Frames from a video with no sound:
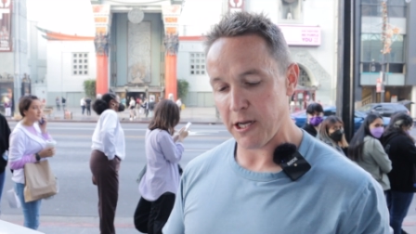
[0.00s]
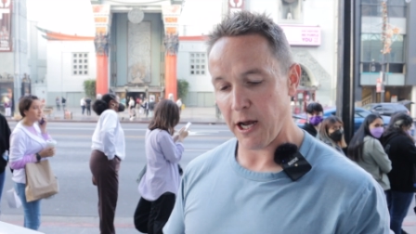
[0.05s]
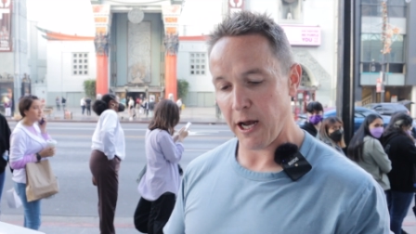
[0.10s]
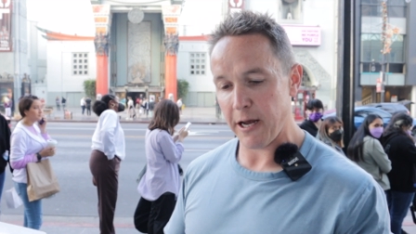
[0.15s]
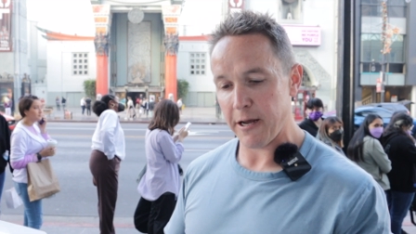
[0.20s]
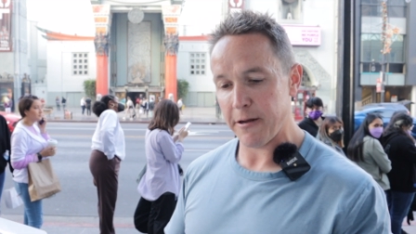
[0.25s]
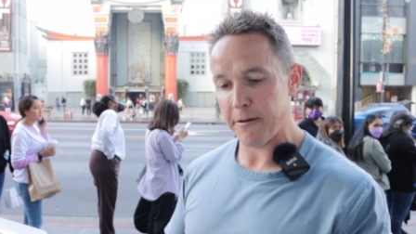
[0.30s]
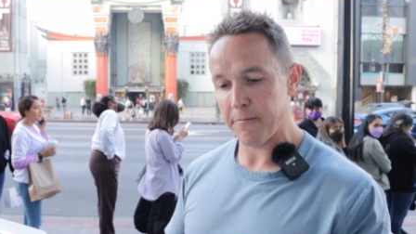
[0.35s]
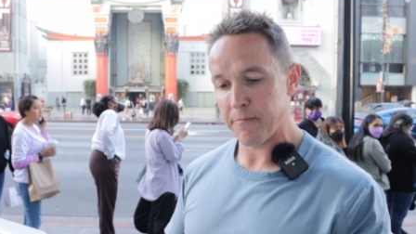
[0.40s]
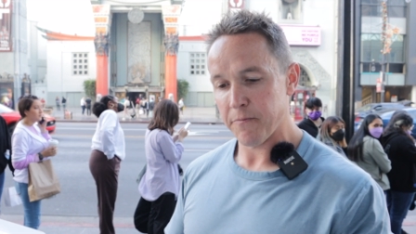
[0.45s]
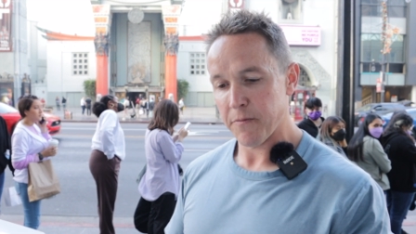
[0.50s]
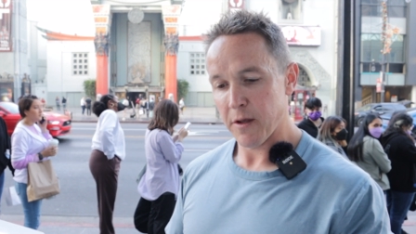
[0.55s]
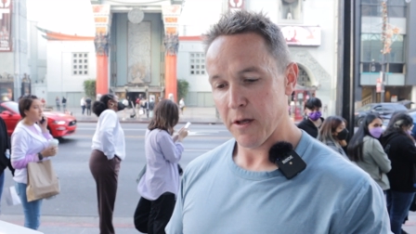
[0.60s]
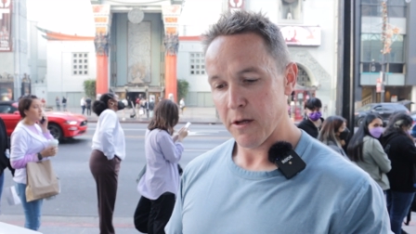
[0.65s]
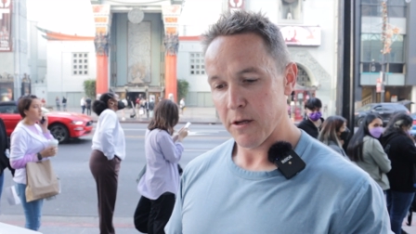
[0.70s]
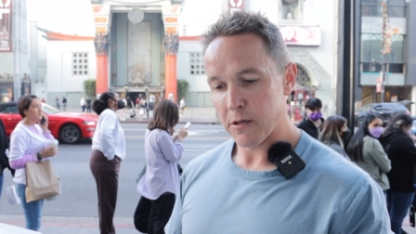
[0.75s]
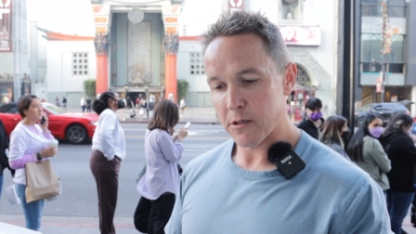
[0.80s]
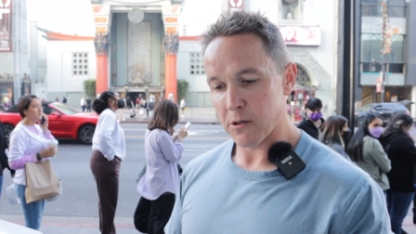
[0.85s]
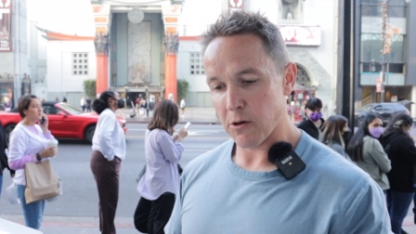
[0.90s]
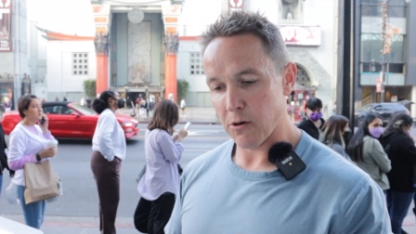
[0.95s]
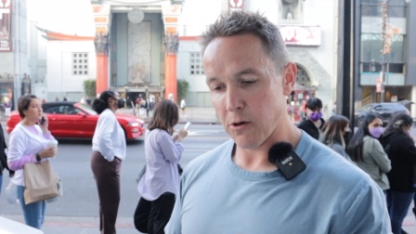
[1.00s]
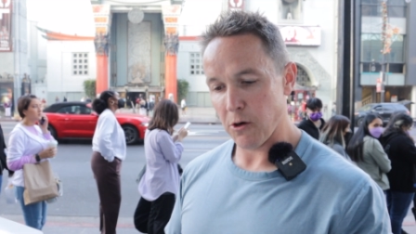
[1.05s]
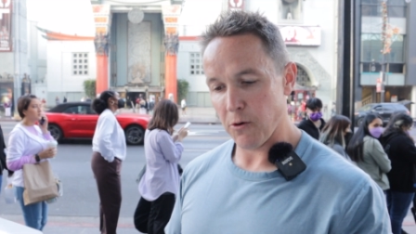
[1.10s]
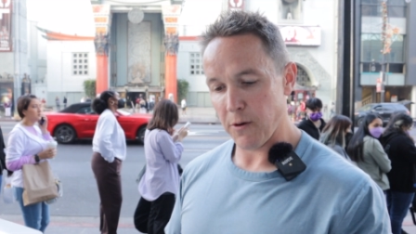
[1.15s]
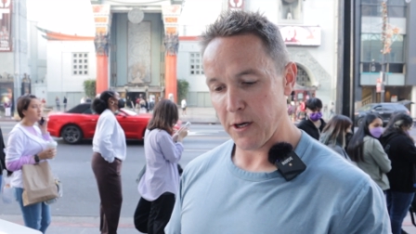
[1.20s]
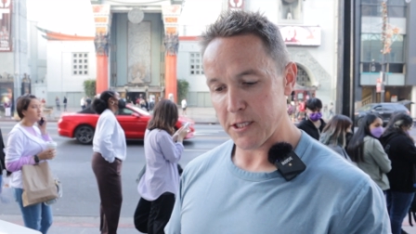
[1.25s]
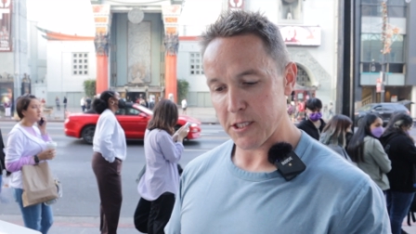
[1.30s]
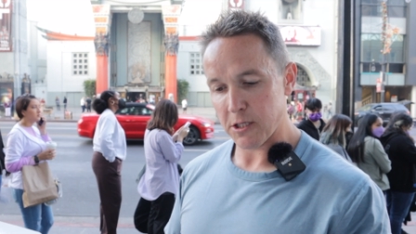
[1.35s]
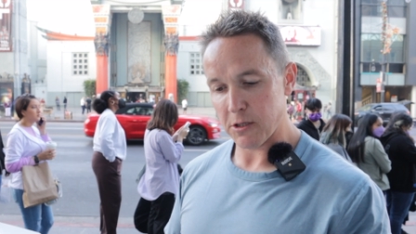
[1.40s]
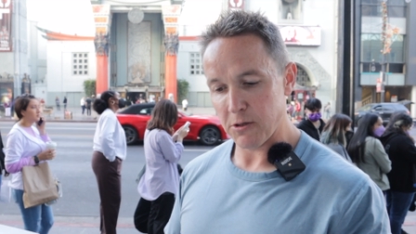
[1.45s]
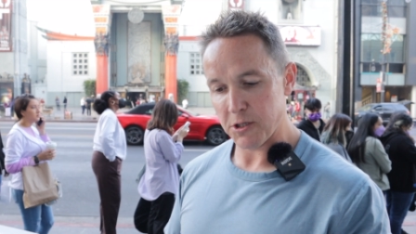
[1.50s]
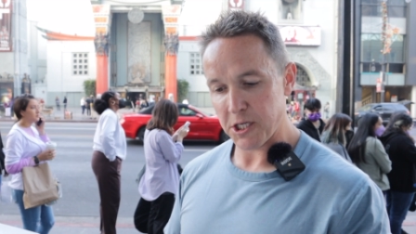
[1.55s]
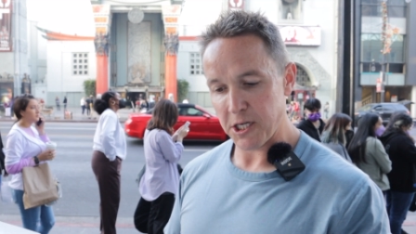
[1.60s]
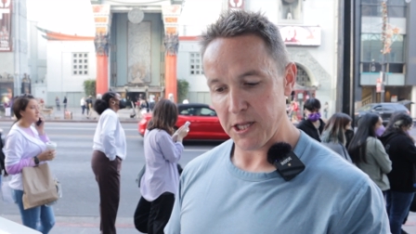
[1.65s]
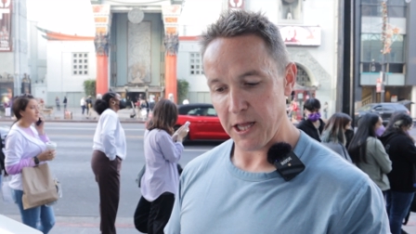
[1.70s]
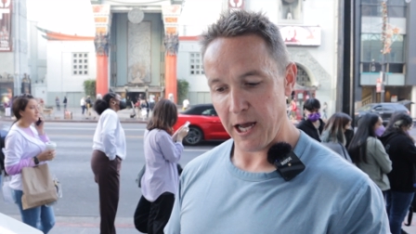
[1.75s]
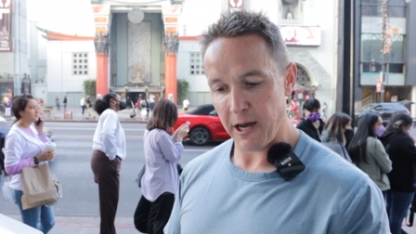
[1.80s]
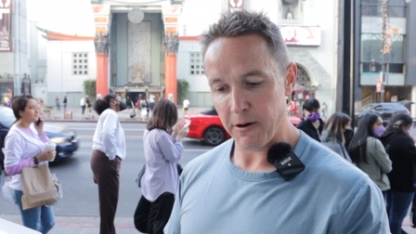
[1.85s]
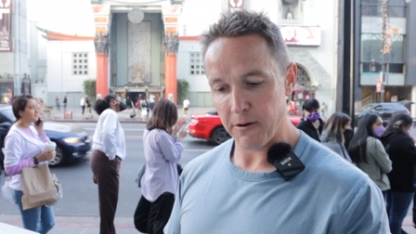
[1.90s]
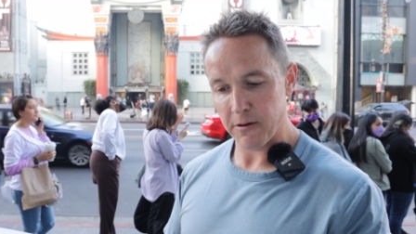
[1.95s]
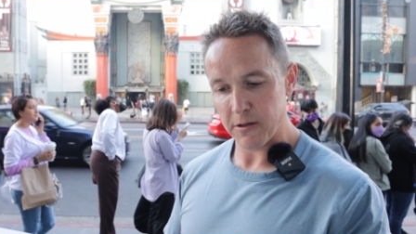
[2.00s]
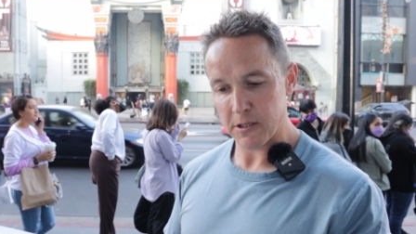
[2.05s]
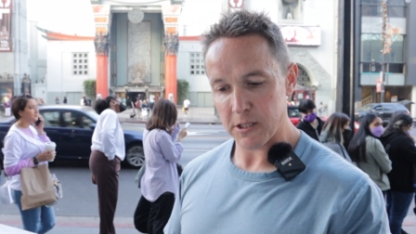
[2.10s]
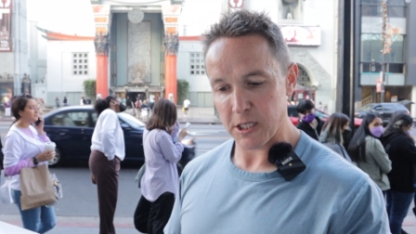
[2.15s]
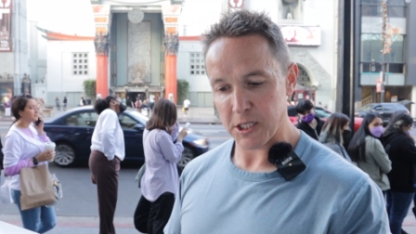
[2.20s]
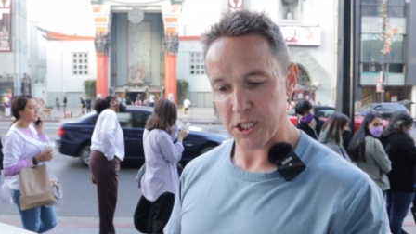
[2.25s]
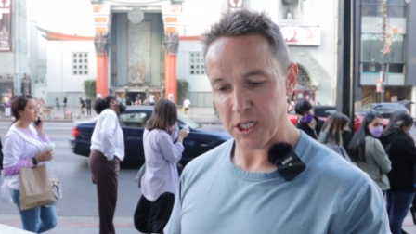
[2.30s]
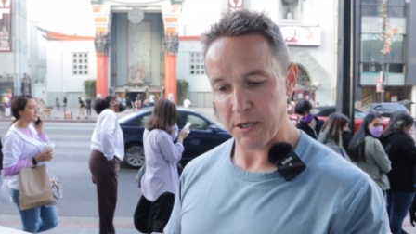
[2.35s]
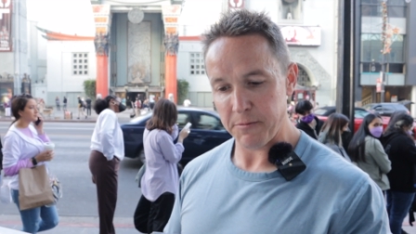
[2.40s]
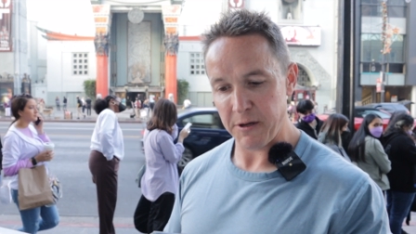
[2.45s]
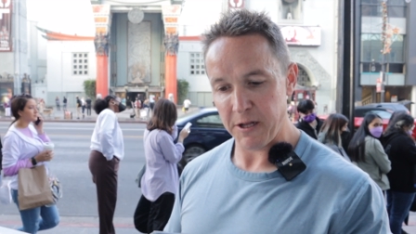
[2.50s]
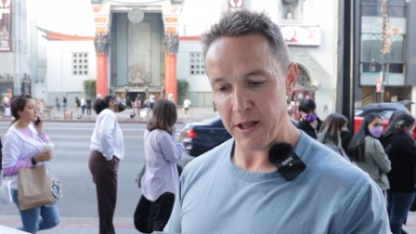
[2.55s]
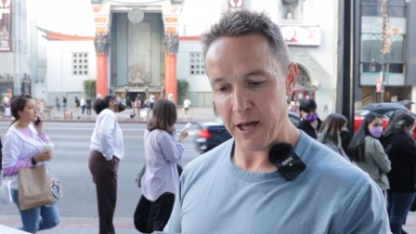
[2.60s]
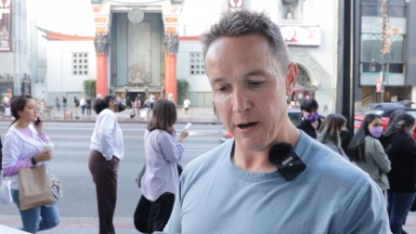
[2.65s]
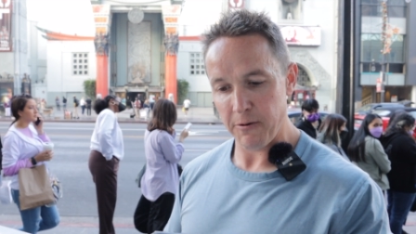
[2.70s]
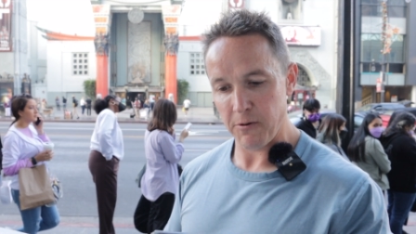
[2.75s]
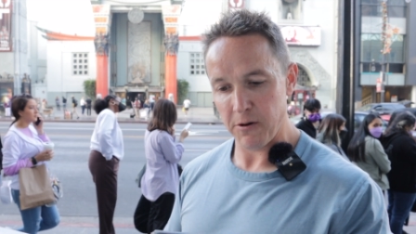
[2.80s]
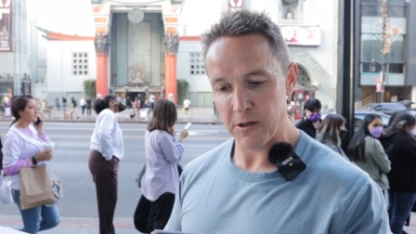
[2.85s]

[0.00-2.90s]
I don't know what sushi that sashimi that